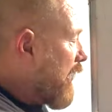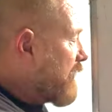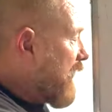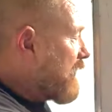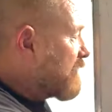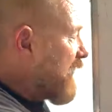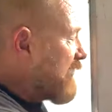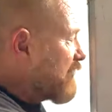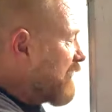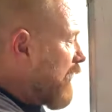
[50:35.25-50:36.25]
And that is
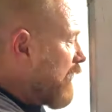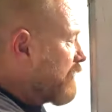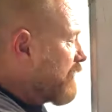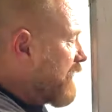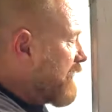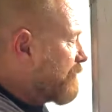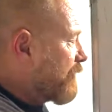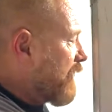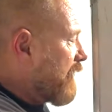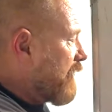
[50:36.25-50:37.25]
actually
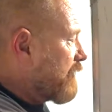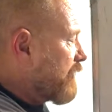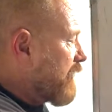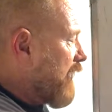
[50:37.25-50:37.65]
underneath the